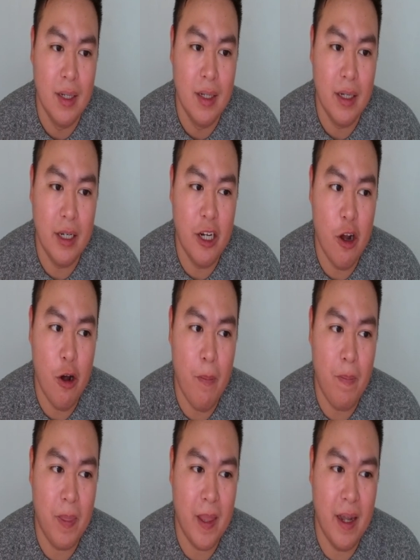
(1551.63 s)
You know,
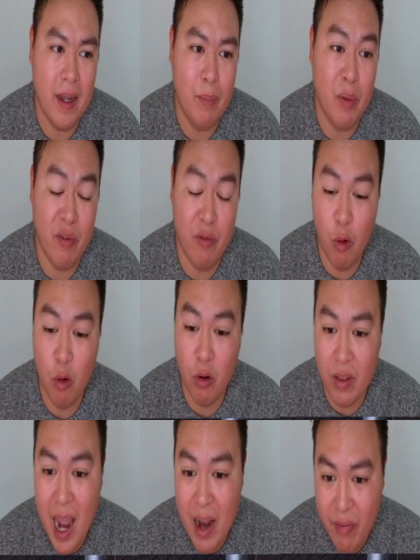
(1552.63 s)
before
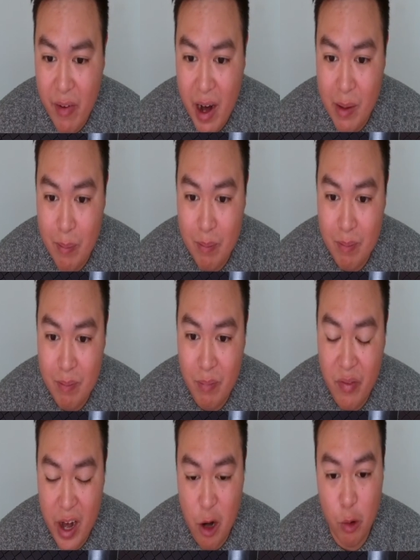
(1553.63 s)
that fight,
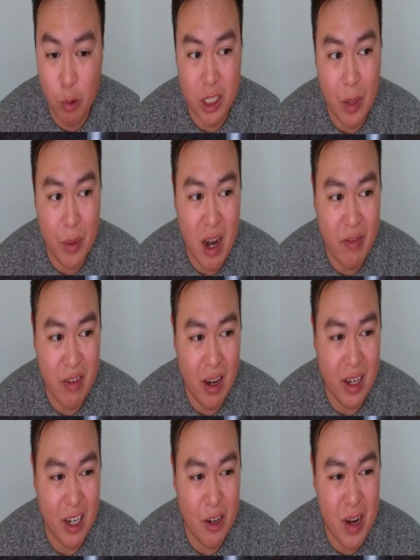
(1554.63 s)
Ferreira was coming off
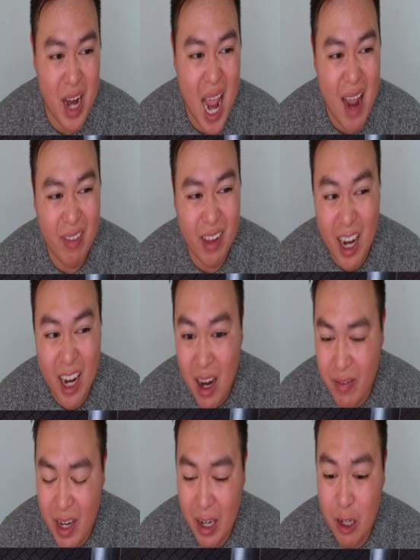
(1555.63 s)
a year and a half
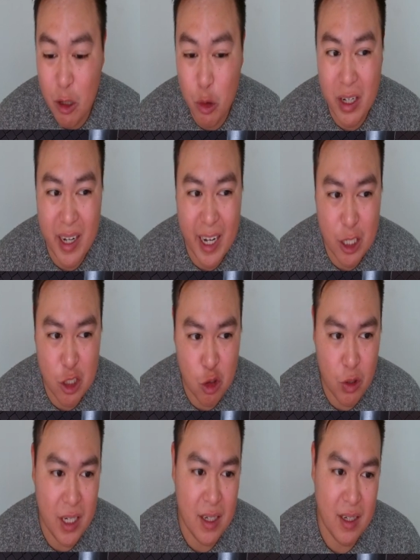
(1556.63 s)
layoff that included
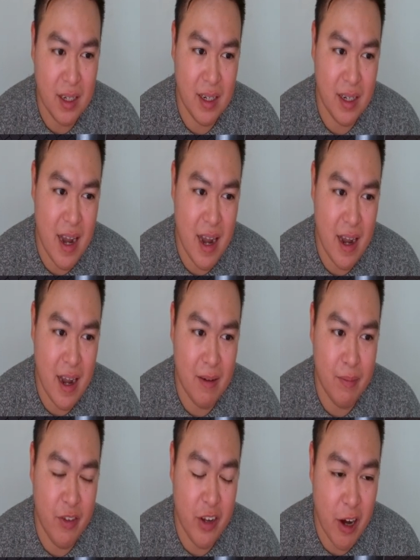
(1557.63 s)
injury.
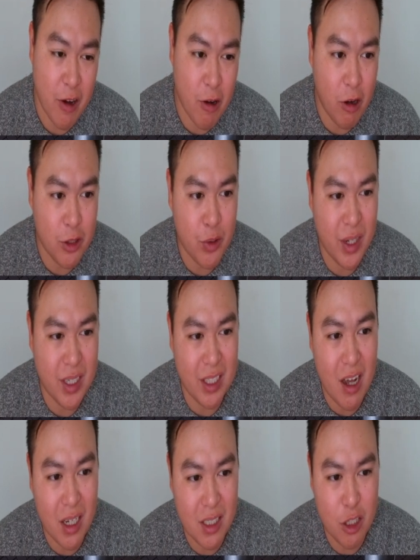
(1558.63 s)
And Ferreira also has
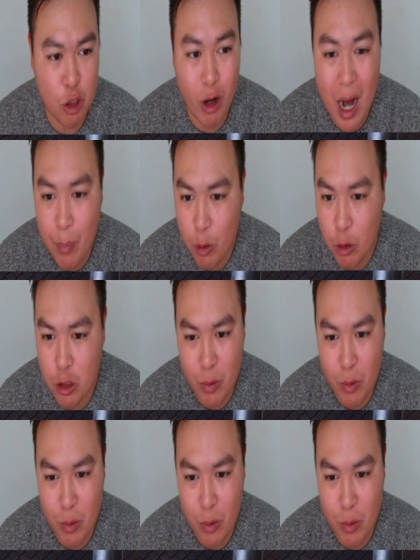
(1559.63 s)
lost to grapplers,